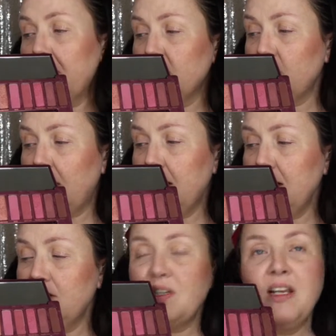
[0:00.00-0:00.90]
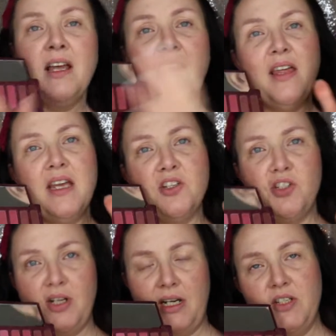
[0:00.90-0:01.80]
pale shades, there's
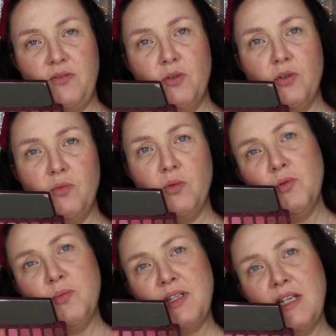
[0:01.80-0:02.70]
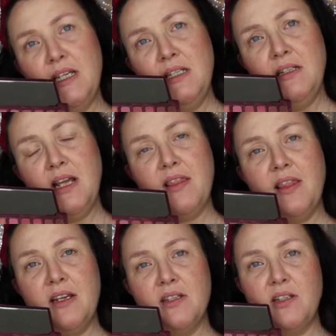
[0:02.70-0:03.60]
shades for warm skin,
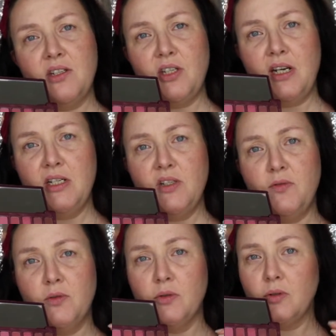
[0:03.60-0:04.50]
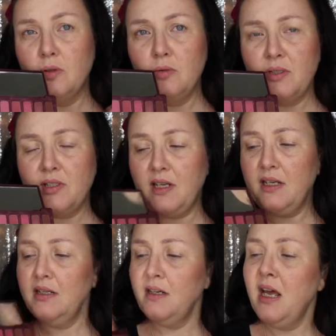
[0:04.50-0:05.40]
there's shades for cooler
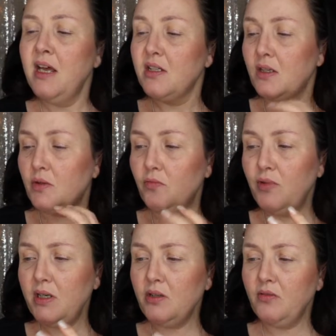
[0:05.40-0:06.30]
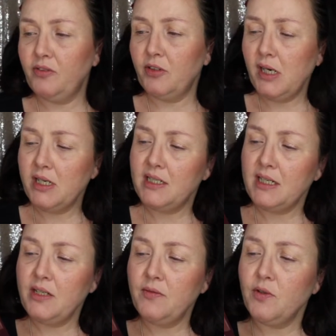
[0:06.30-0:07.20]
skin, so it's a really good
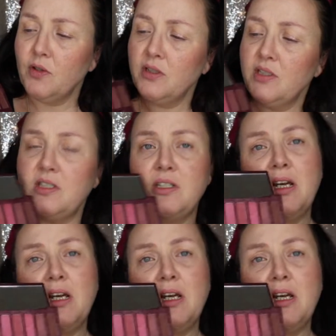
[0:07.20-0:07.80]
variety. You've got